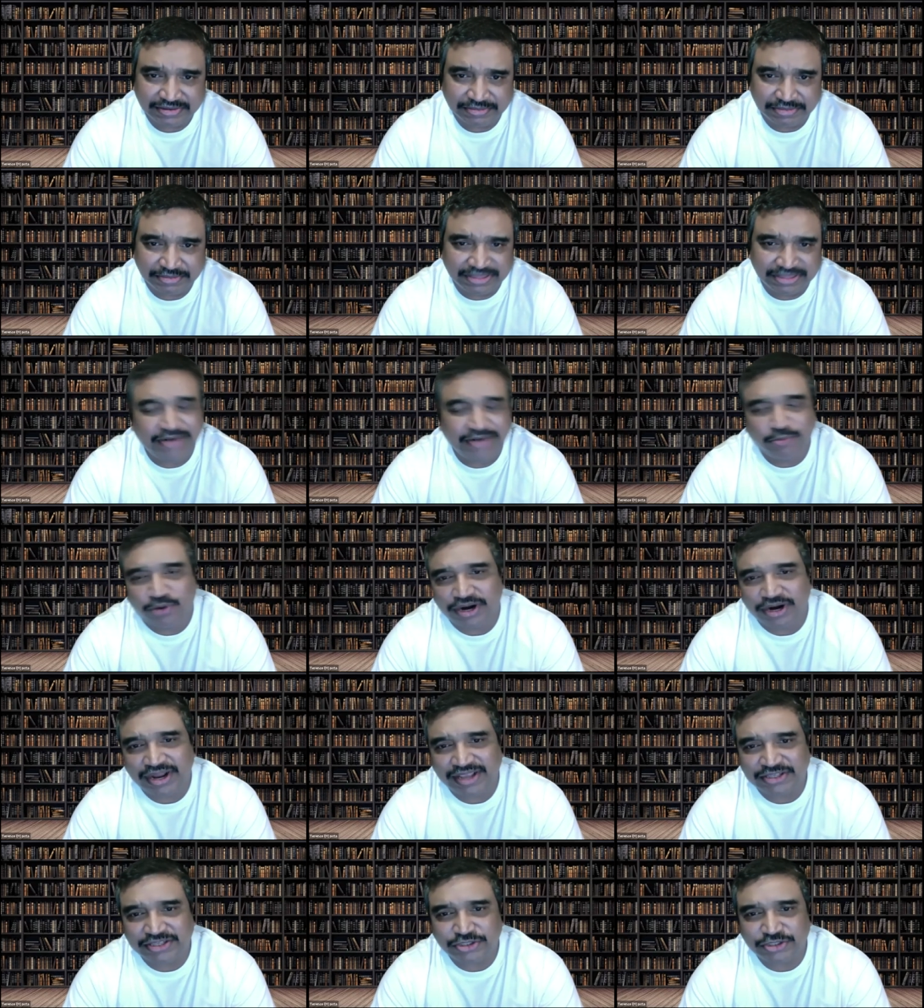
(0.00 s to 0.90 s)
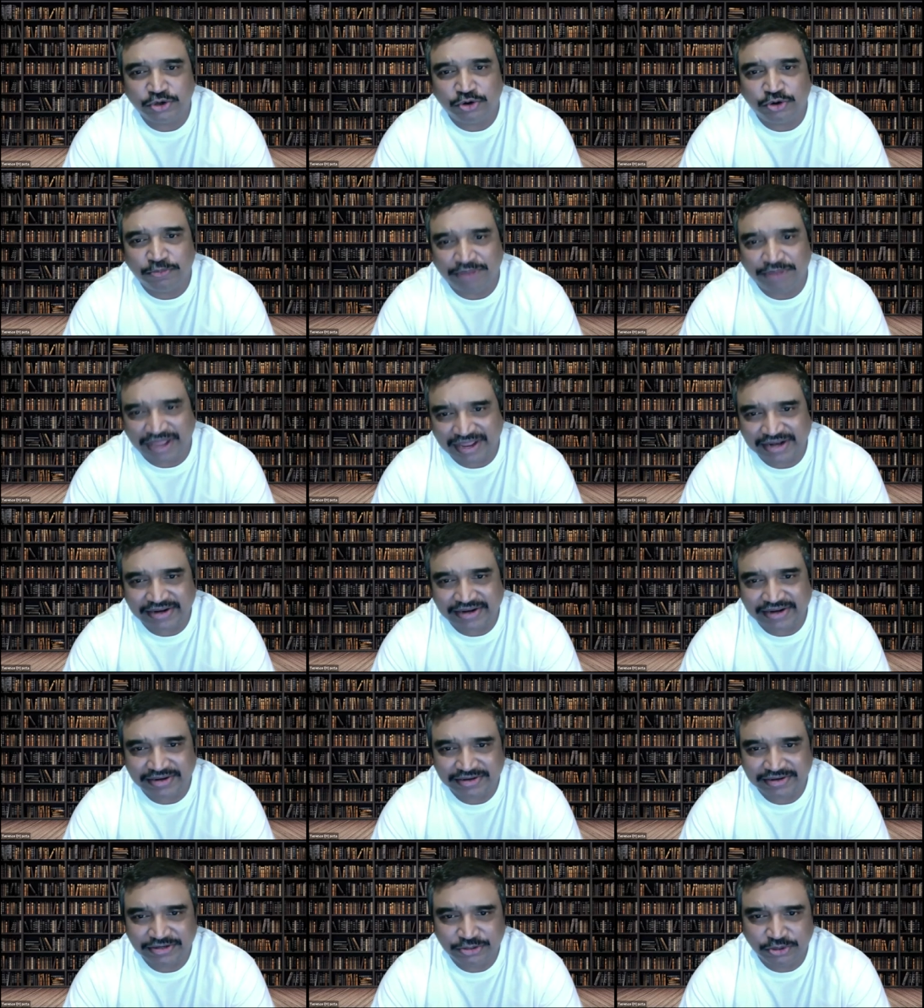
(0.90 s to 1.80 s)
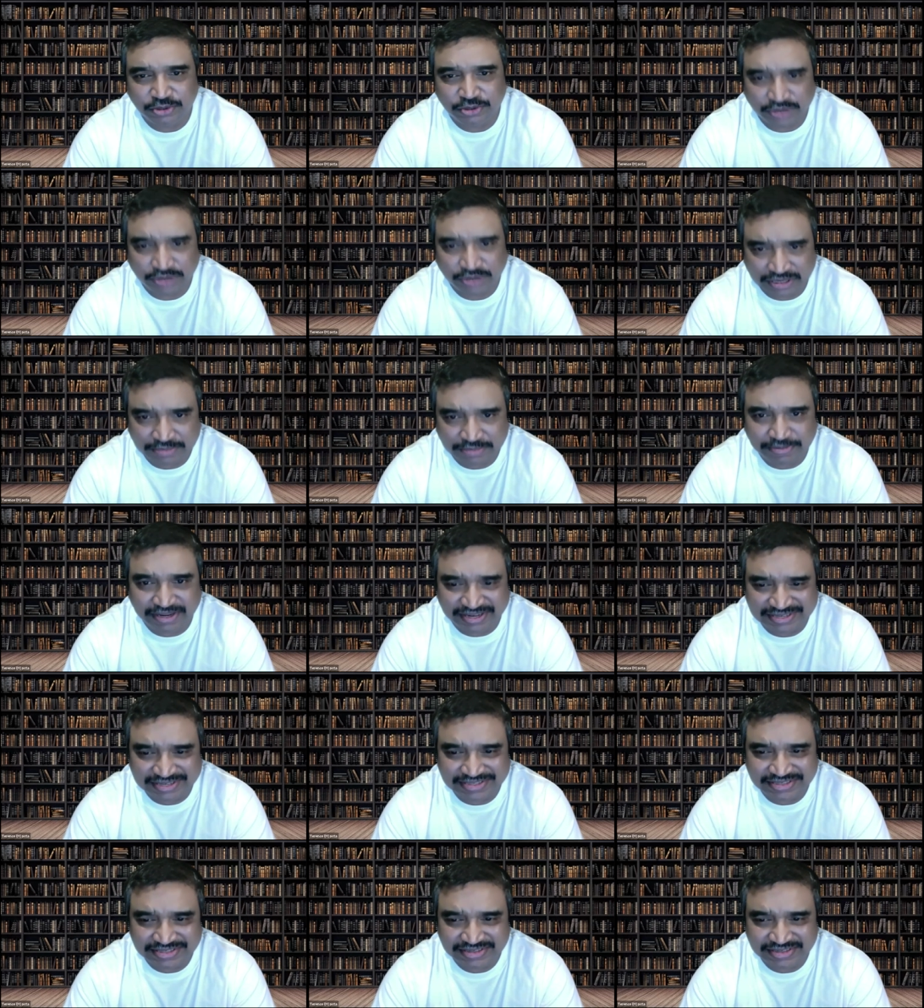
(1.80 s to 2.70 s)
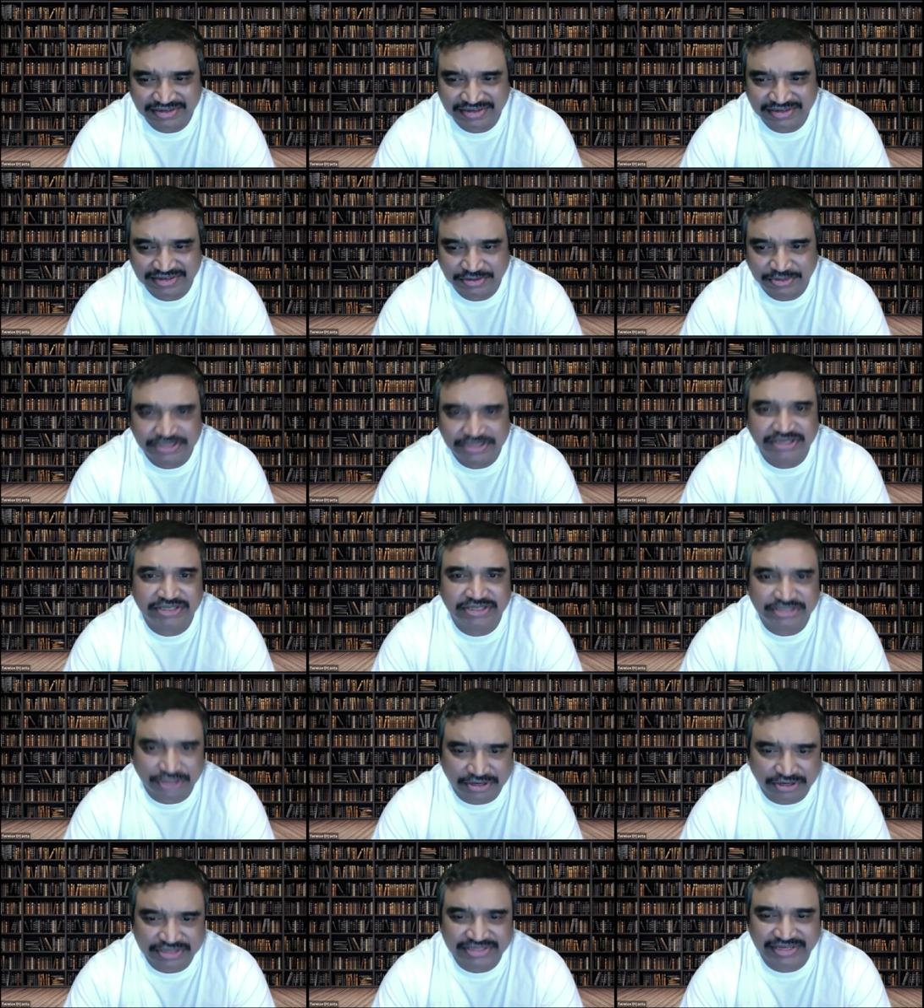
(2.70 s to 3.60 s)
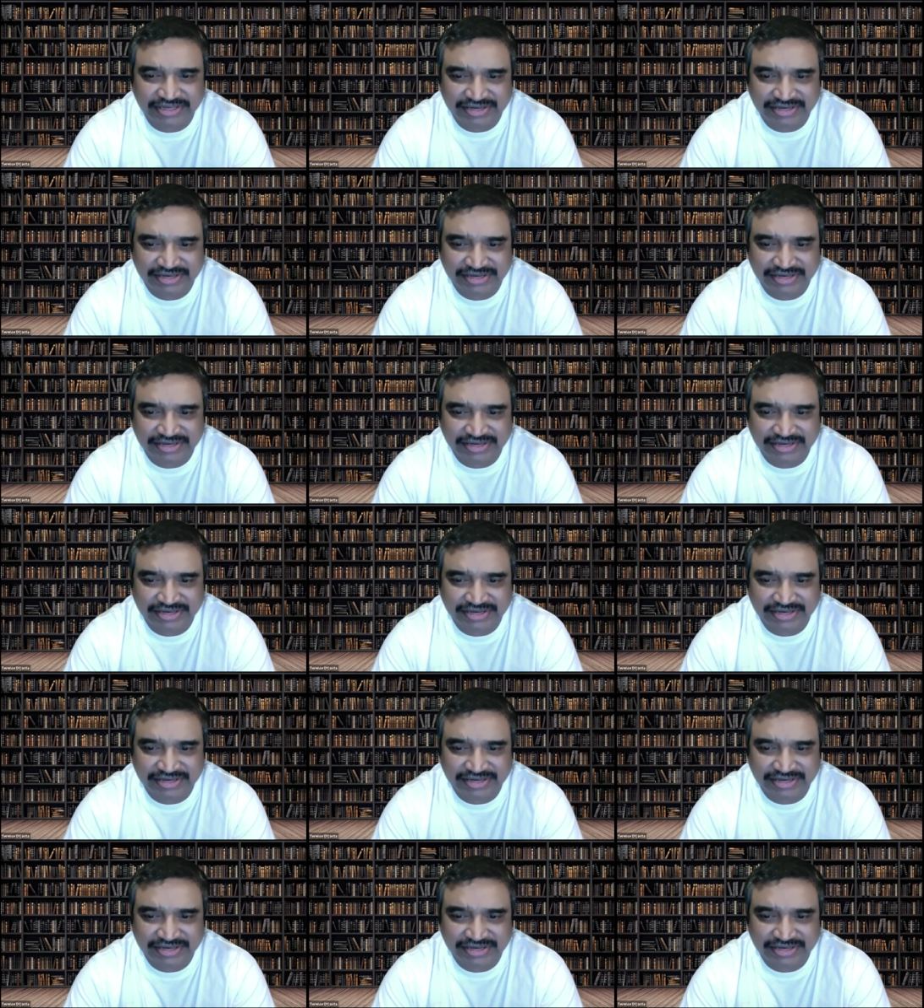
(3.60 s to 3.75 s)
but then one has to go back to a workplace which is toxic